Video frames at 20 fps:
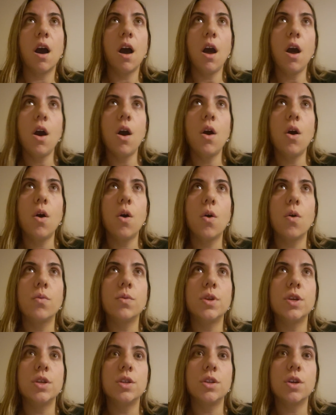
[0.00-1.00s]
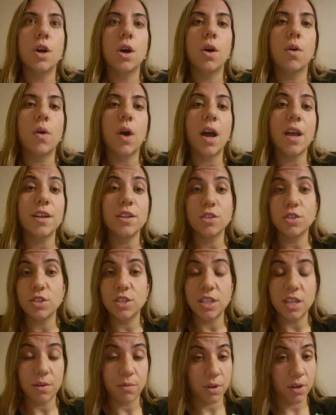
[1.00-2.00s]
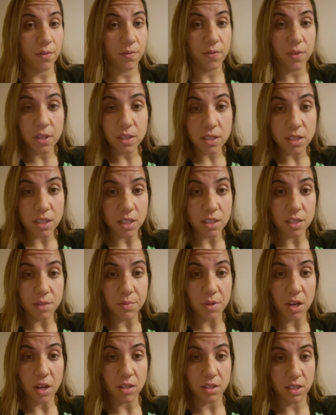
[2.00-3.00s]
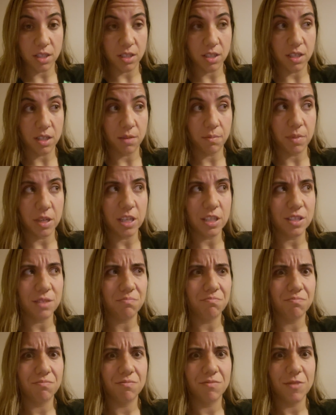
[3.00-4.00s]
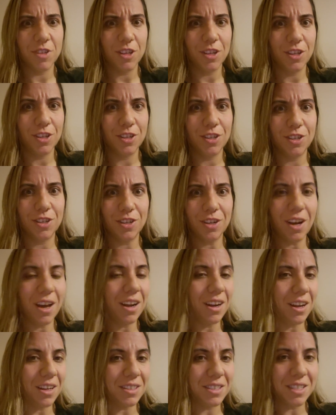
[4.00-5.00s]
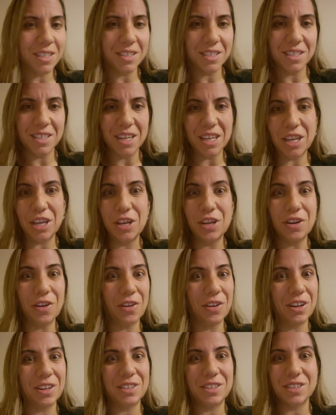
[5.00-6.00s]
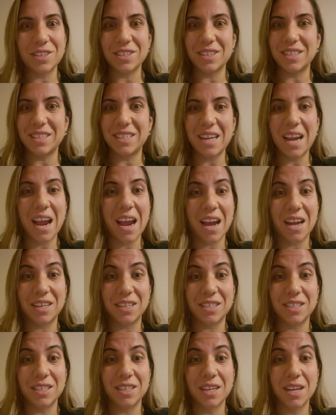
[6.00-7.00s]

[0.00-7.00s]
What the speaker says: oh, I understand what it feels like to be autistic, because you're not autistic. You don't understand